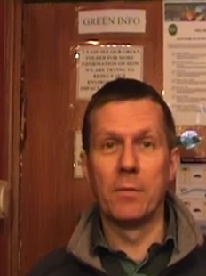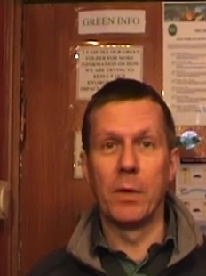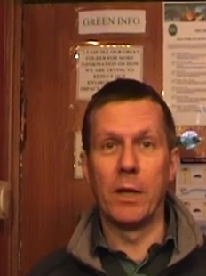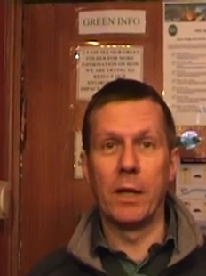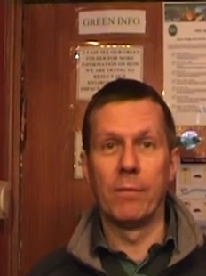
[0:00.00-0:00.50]
of
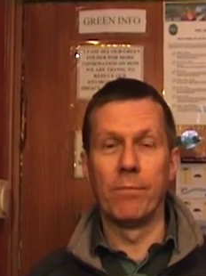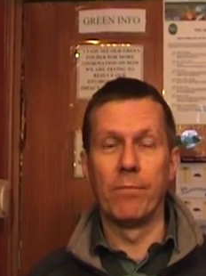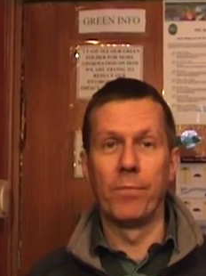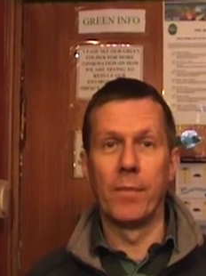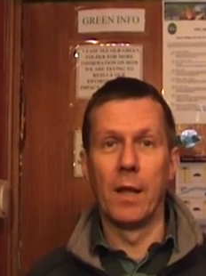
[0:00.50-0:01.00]
money.
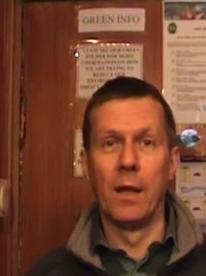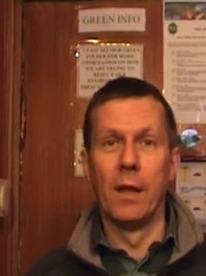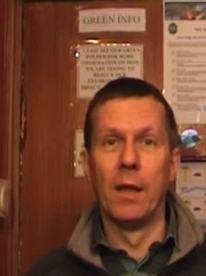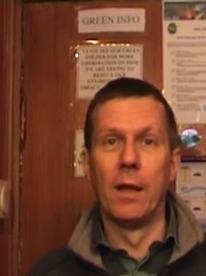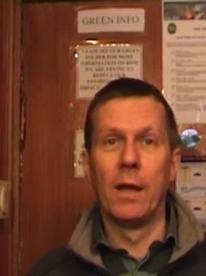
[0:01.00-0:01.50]

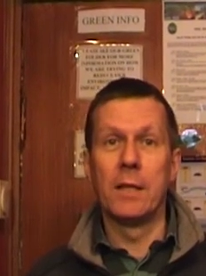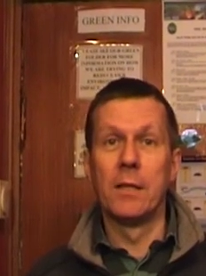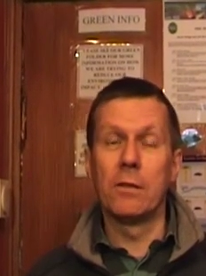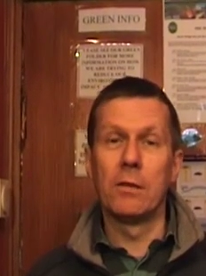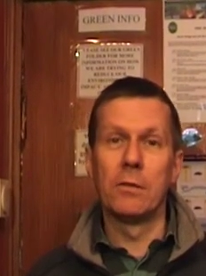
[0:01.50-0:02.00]
It's
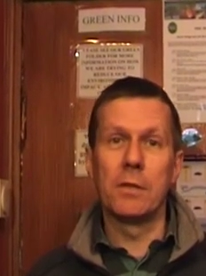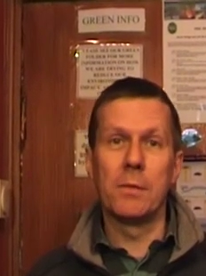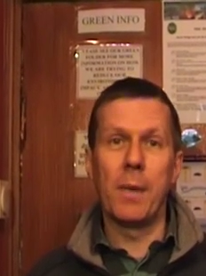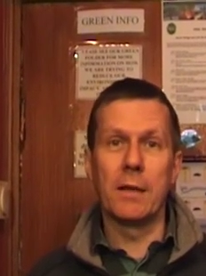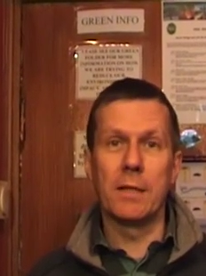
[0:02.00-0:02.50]
not all just
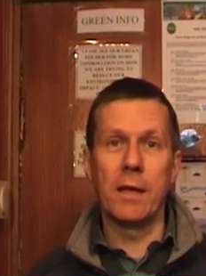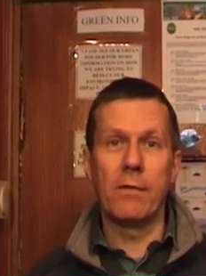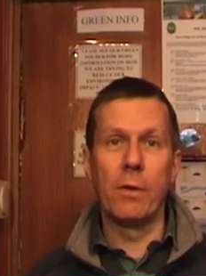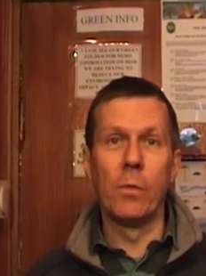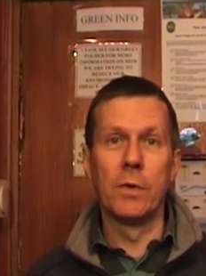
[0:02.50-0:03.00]
about
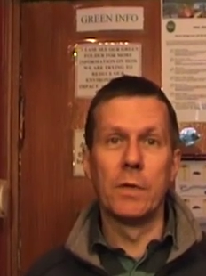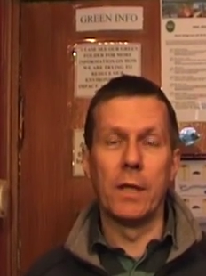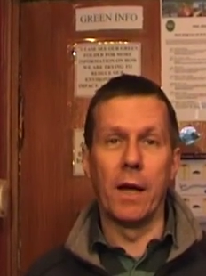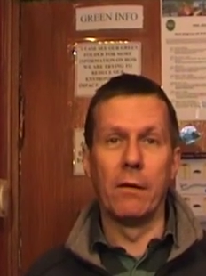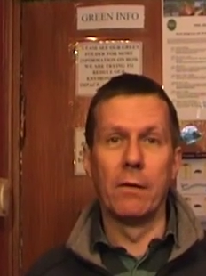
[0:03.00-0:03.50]
saving water
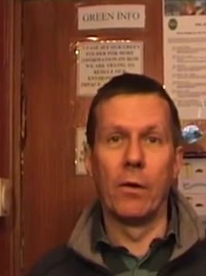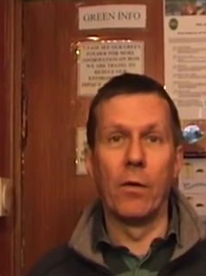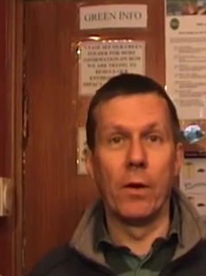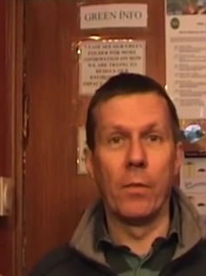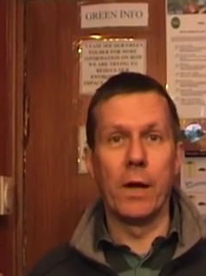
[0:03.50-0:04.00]
though,
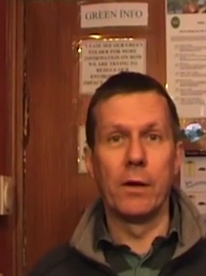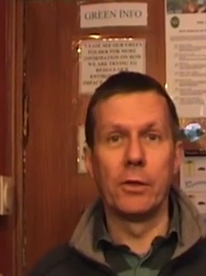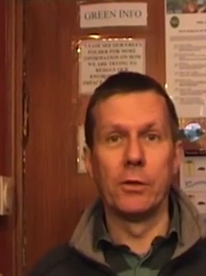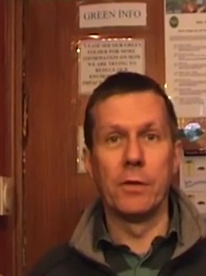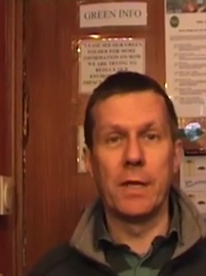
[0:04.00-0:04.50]
although we are
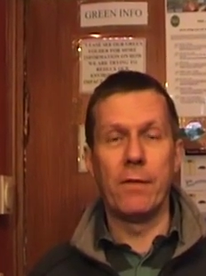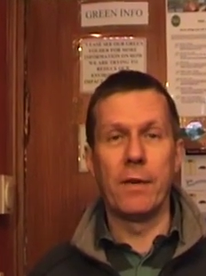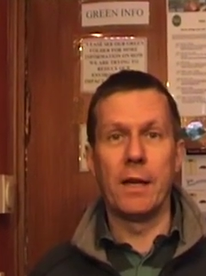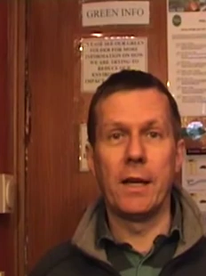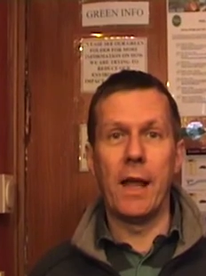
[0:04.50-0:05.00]
short
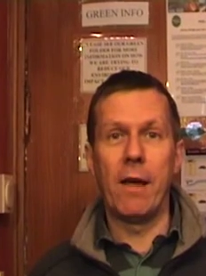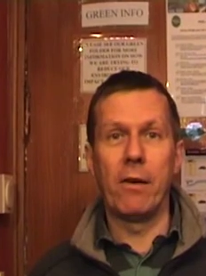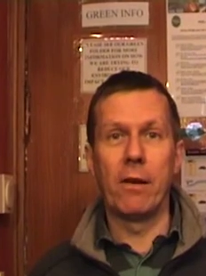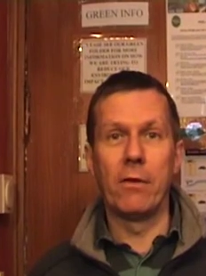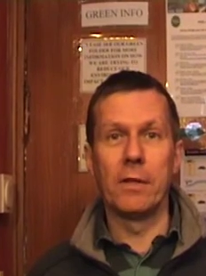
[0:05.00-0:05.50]
even in an
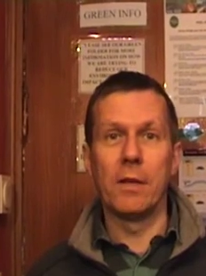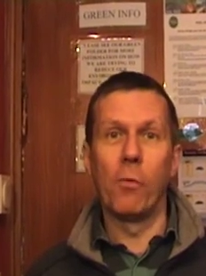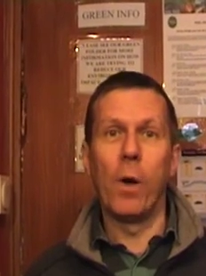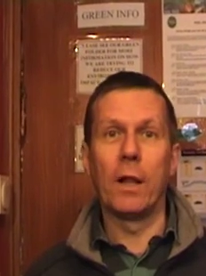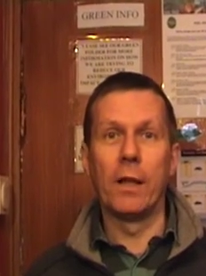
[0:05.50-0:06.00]
area as
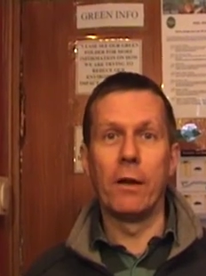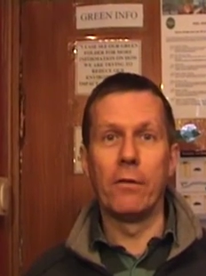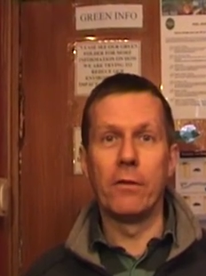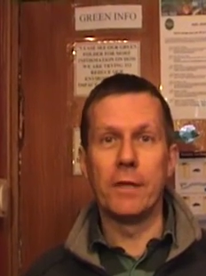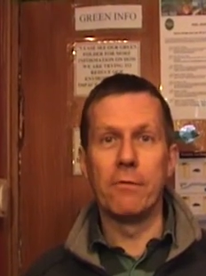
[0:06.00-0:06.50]
well known
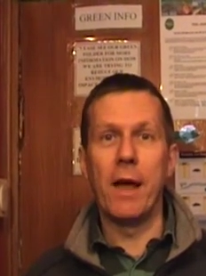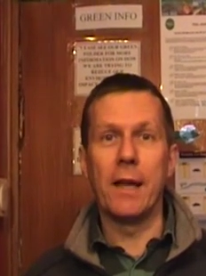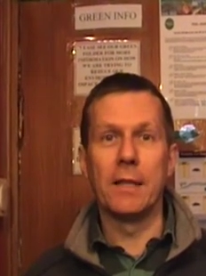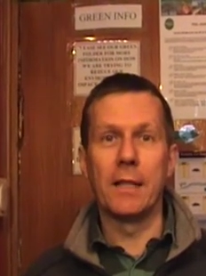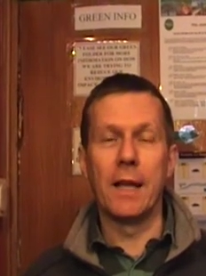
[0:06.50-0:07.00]
for its
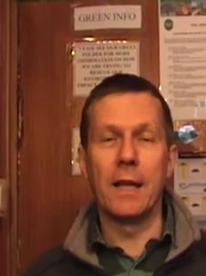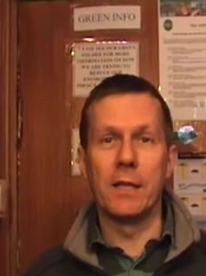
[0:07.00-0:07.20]
rain as the Lake